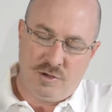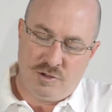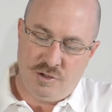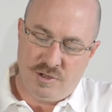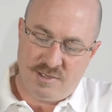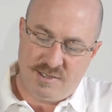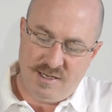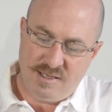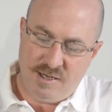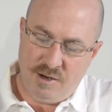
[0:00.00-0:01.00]
to the
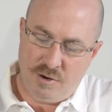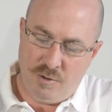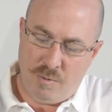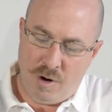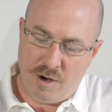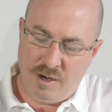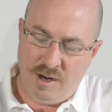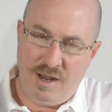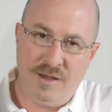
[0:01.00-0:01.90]
600 mark,